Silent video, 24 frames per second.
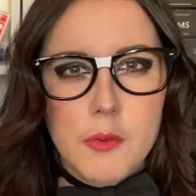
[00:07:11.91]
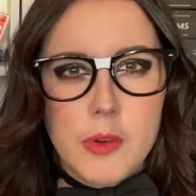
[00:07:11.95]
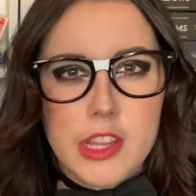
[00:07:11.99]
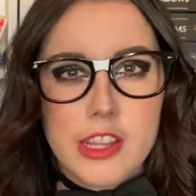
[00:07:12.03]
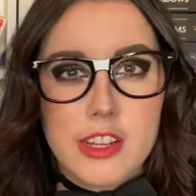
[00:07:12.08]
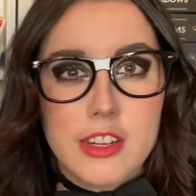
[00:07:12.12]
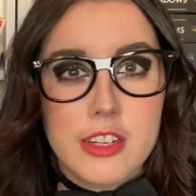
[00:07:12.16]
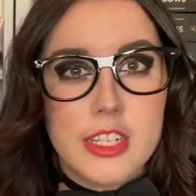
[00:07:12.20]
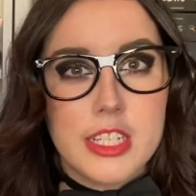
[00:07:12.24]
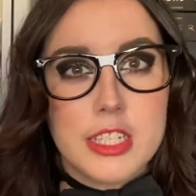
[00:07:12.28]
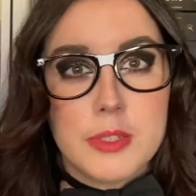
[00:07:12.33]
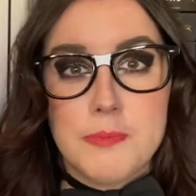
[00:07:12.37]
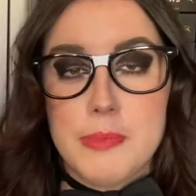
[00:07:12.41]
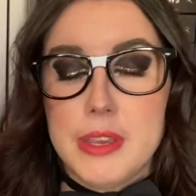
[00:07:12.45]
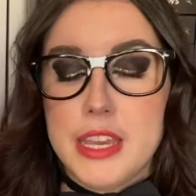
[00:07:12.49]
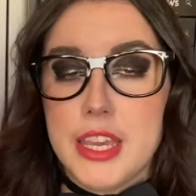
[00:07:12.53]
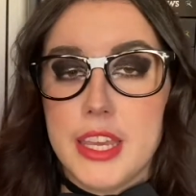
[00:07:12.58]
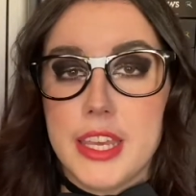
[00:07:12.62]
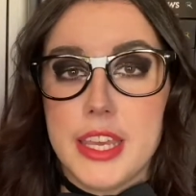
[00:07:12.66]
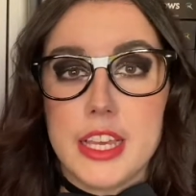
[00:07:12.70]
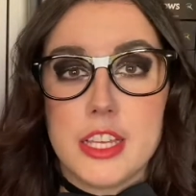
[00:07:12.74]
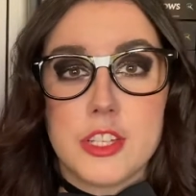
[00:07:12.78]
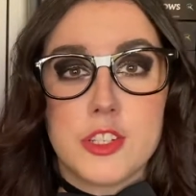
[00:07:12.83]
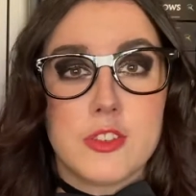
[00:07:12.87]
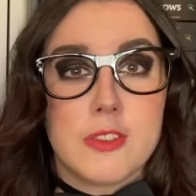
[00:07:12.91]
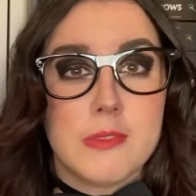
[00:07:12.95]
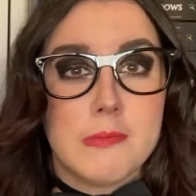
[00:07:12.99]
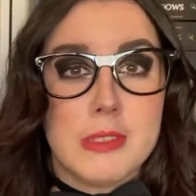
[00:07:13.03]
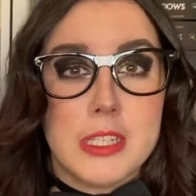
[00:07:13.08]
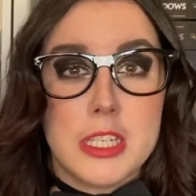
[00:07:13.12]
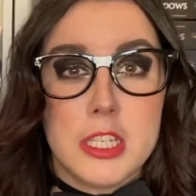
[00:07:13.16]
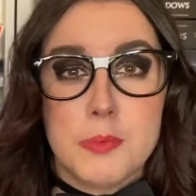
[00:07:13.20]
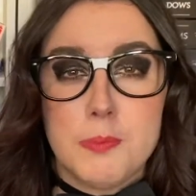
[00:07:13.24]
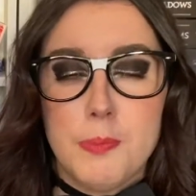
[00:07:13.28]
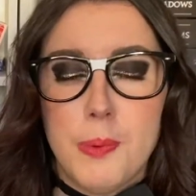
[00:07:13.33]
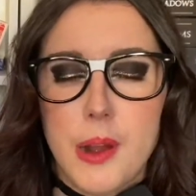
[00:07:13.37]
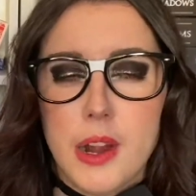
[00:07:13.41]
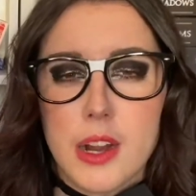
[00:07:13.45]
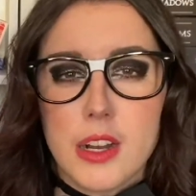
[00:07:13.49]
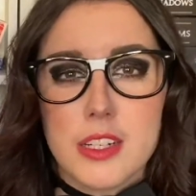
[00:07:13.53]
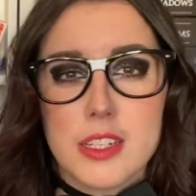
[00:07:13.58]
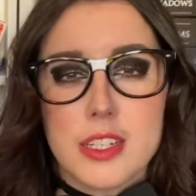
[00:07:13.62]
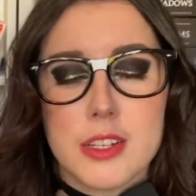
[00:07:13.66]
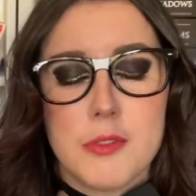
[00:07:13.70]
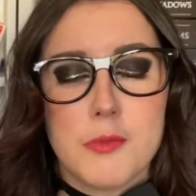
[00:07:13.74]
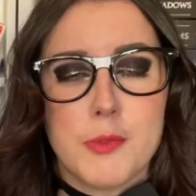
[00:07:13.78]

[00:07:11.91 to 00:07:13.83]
whether it's being extremely smart,